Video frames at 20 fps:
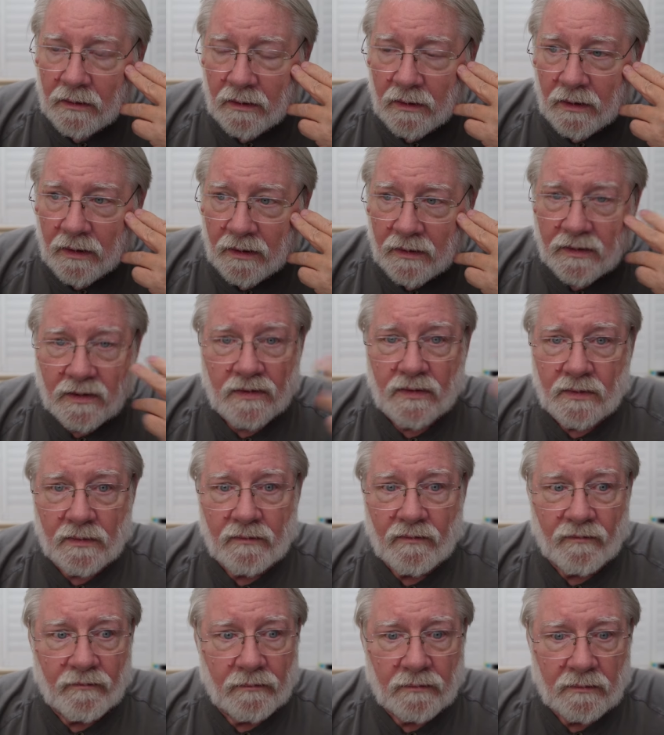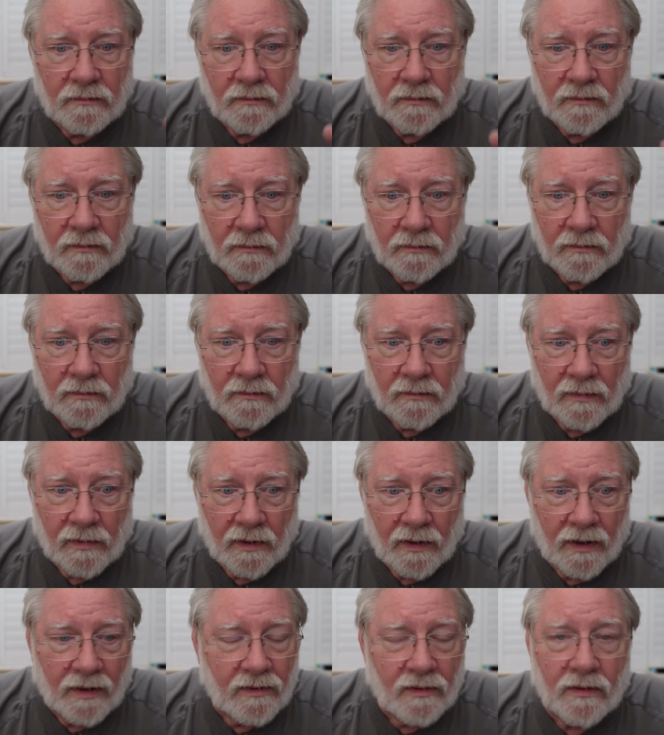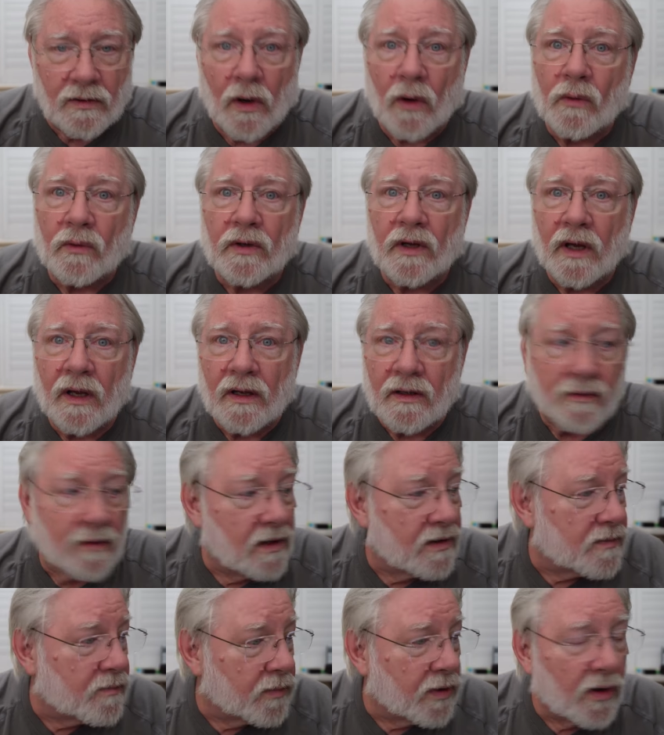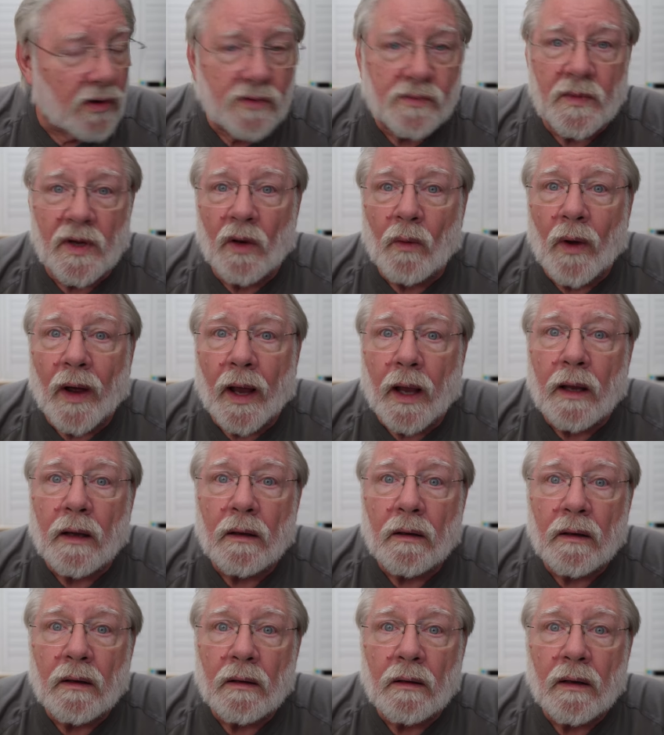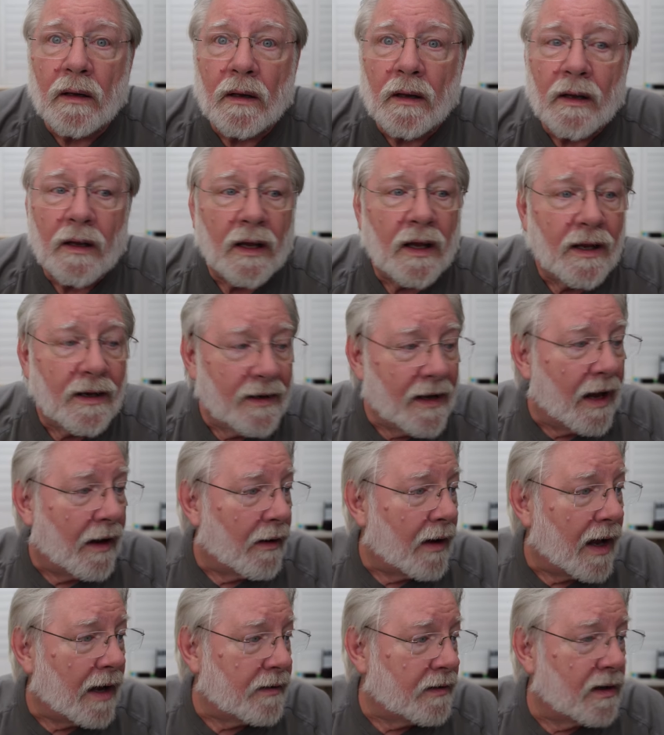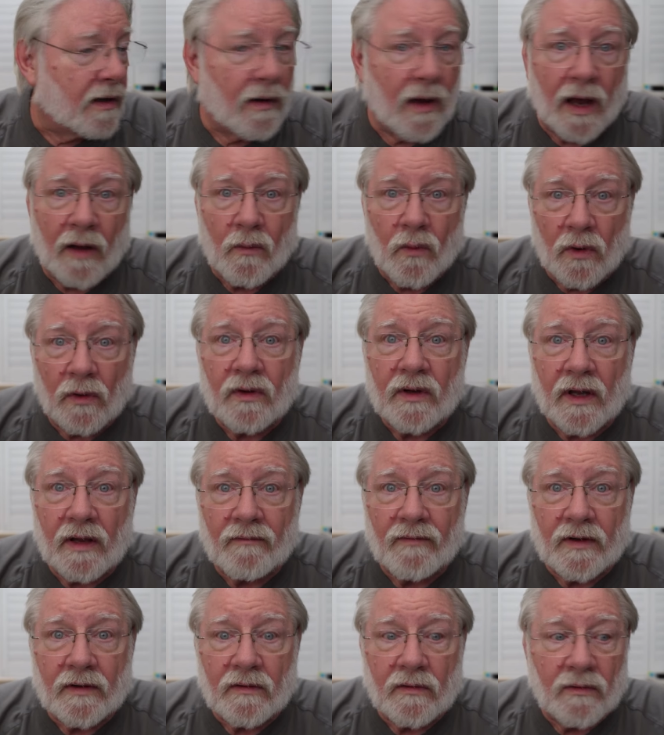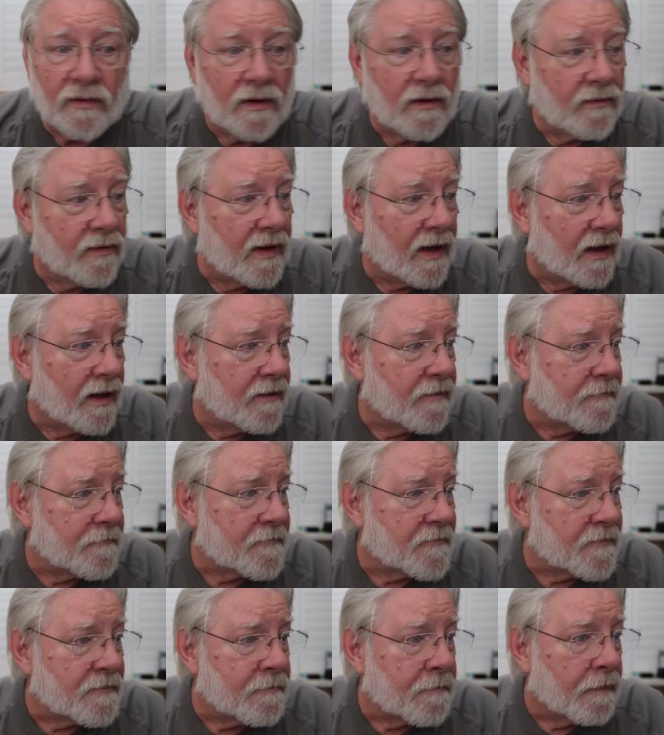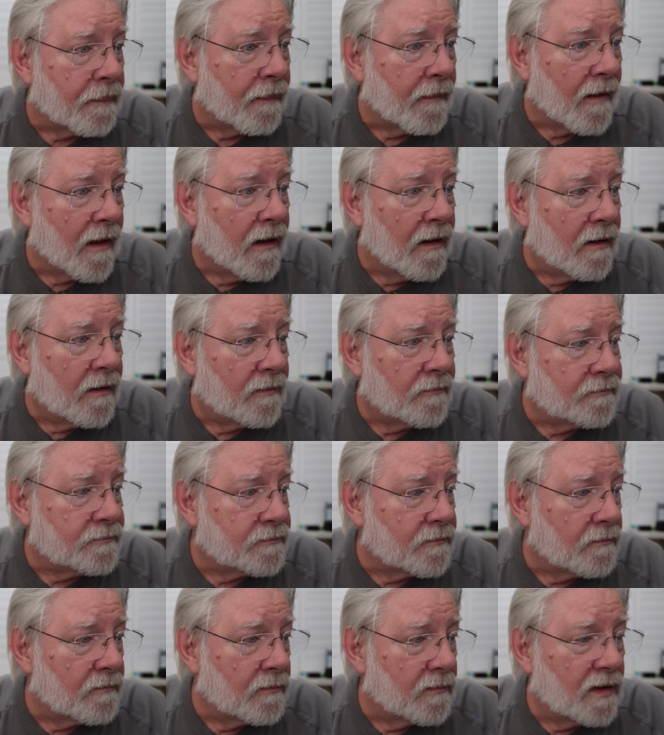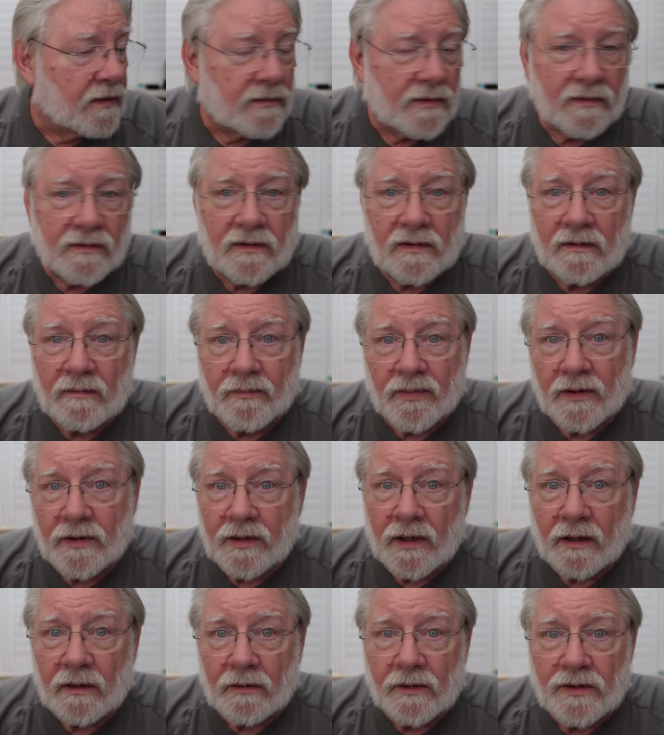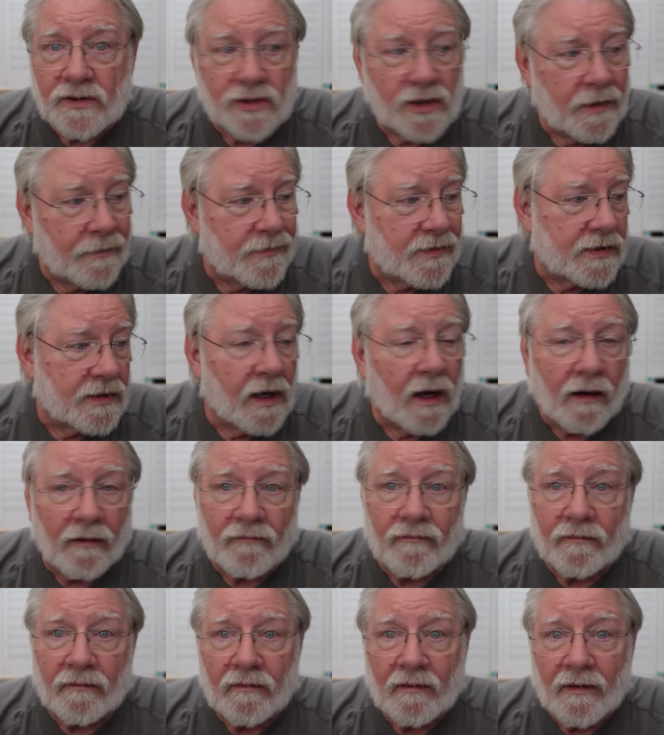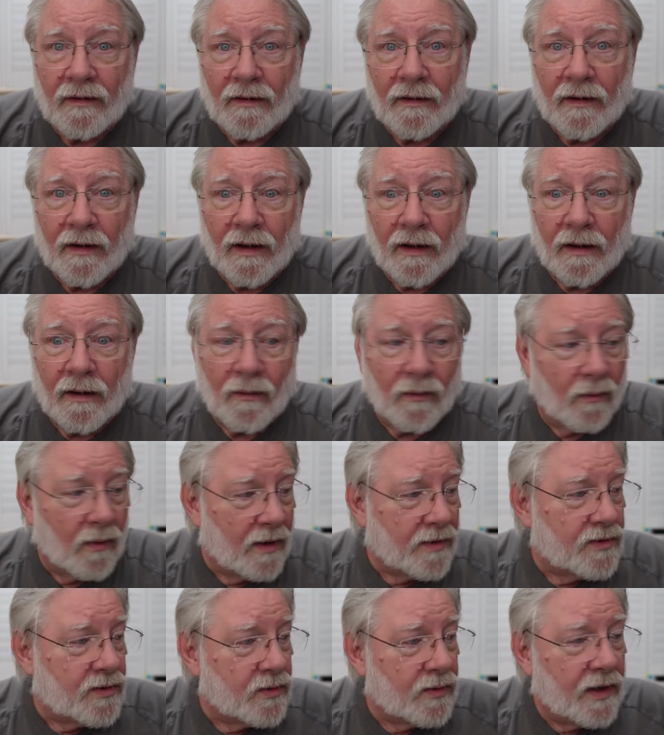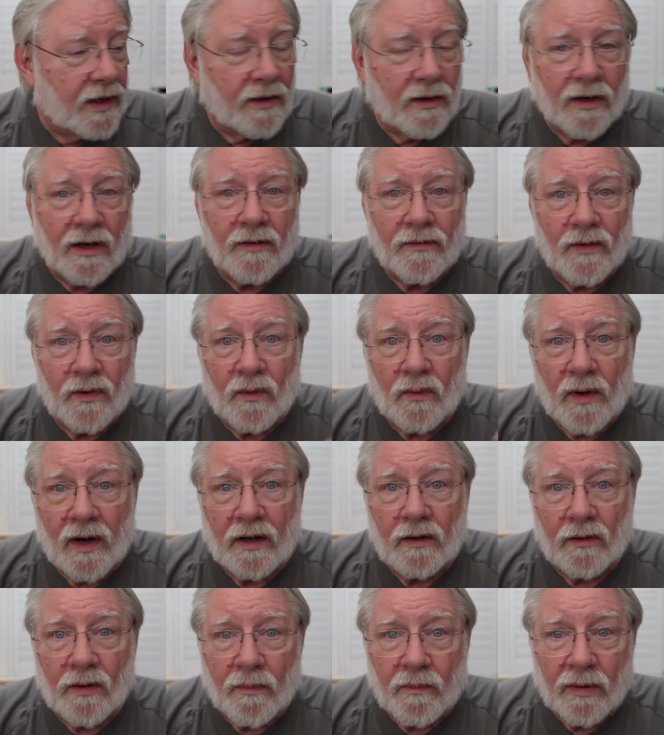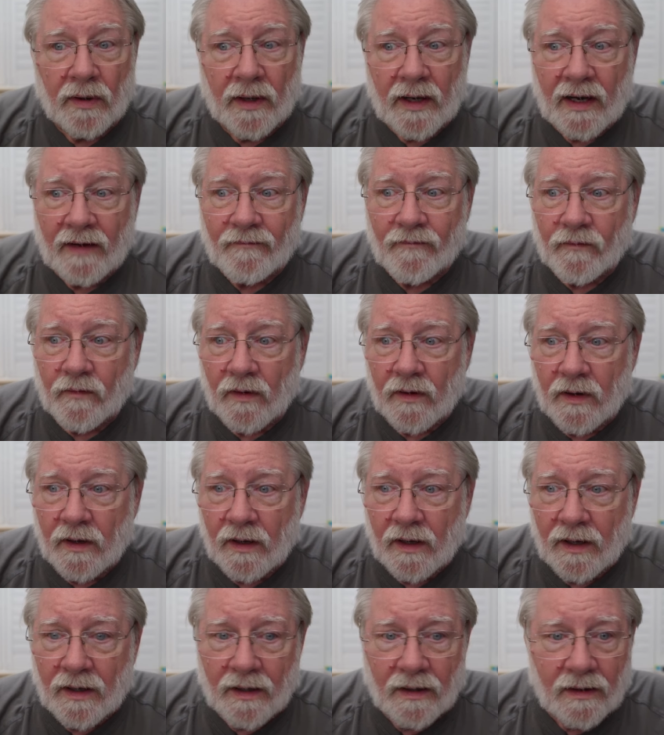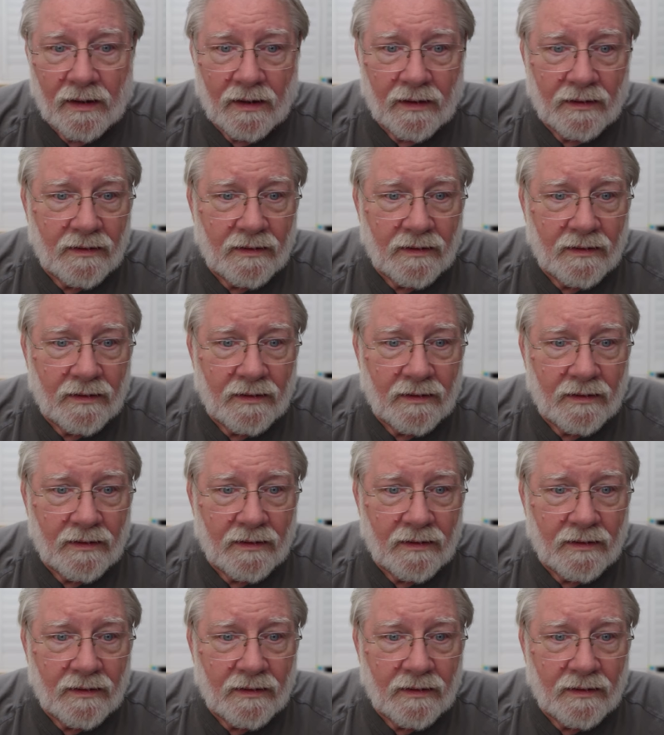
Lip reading: This blows me away. Now, I will give it to you that this isn't particularly cheap stuff. Well, once you get on their regular plan for a